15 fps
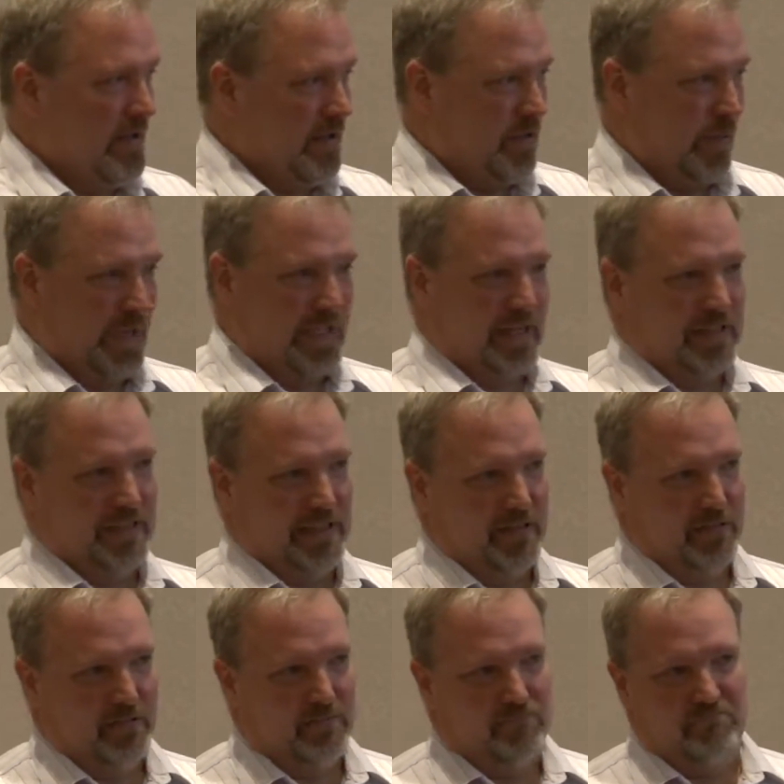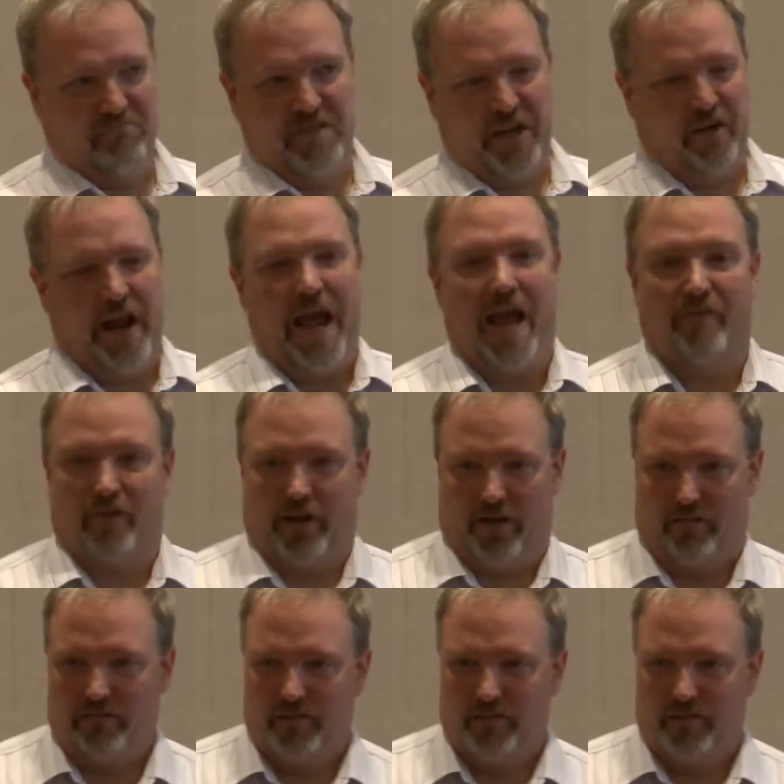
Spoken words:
We did a deal a year and a half ago.